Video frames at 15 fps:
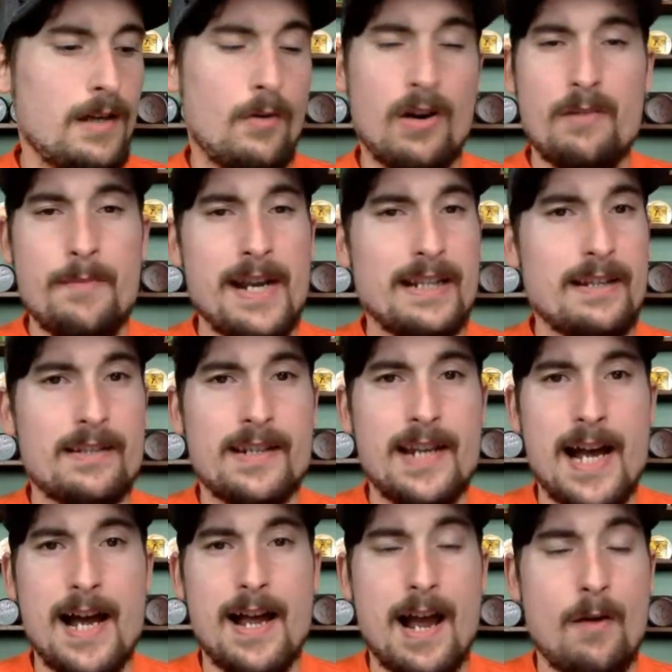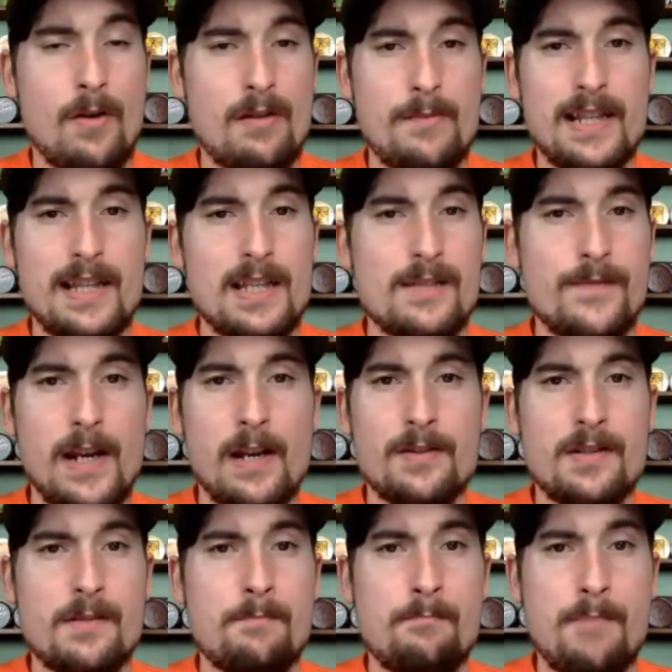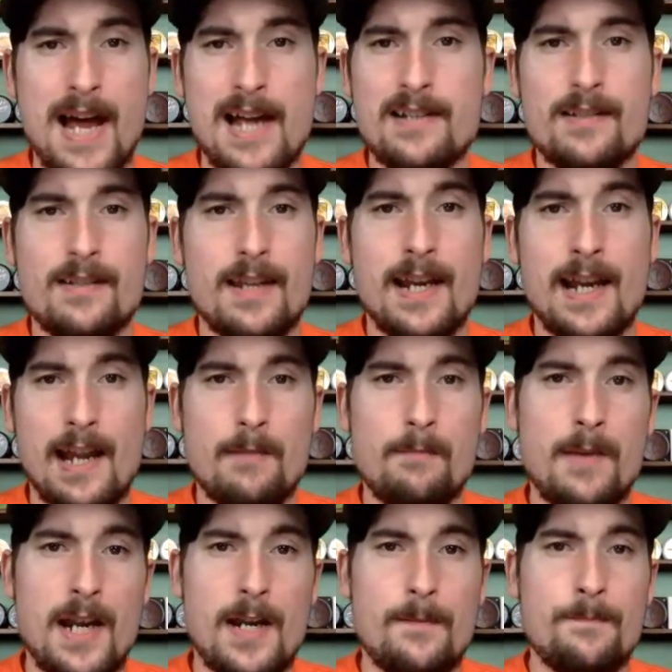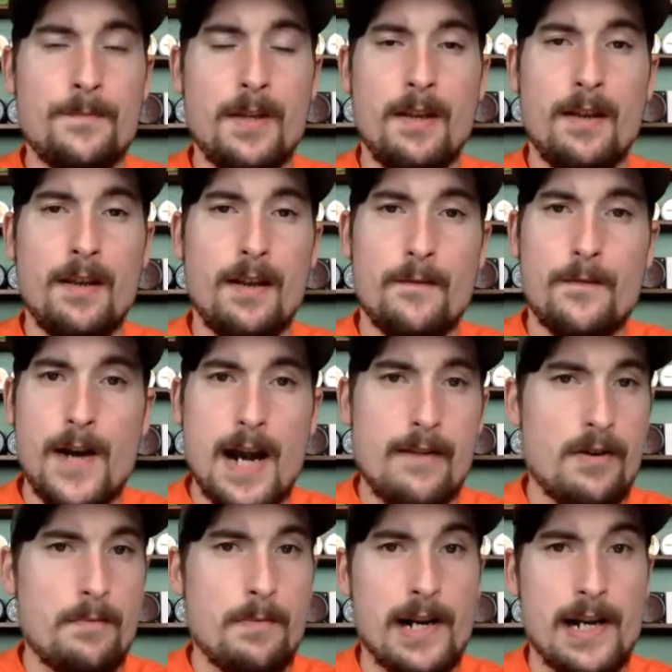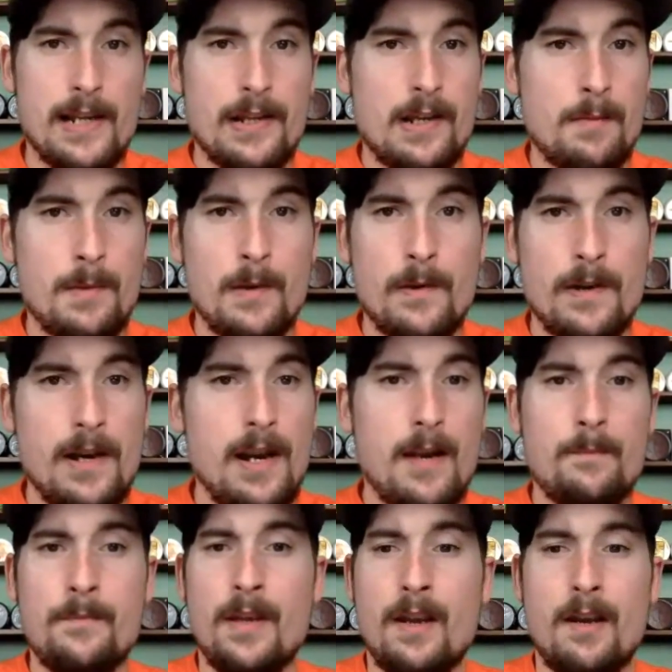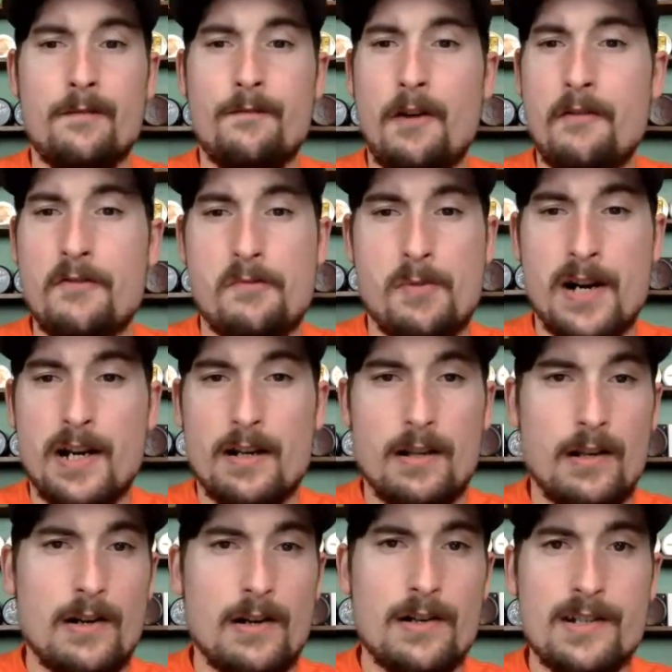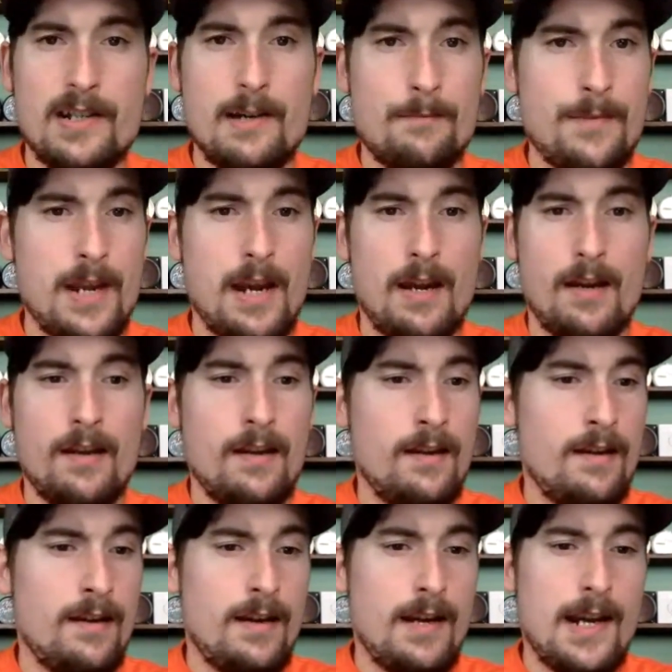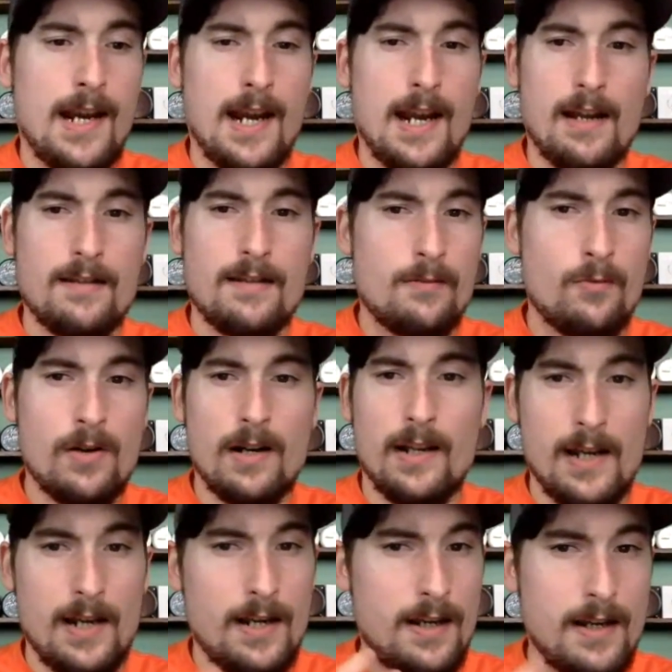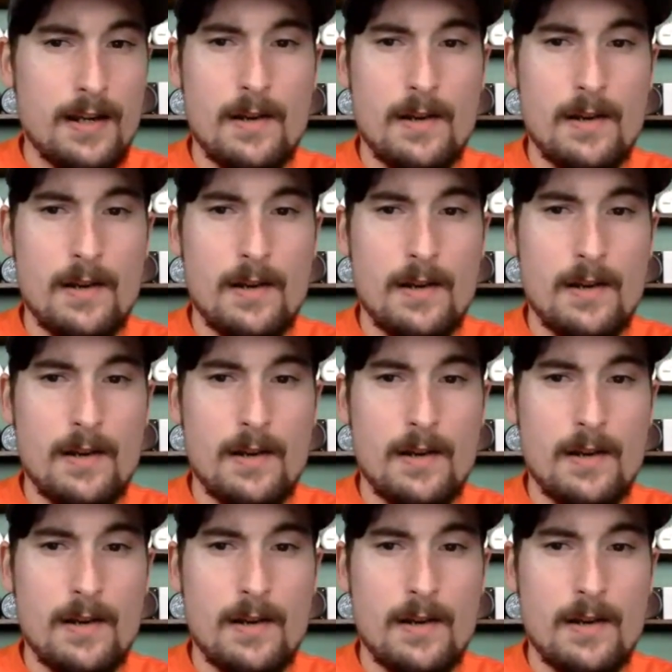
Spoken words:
I want to make these videos the best they can be for everybody in the community, for everybody to learn something and to really,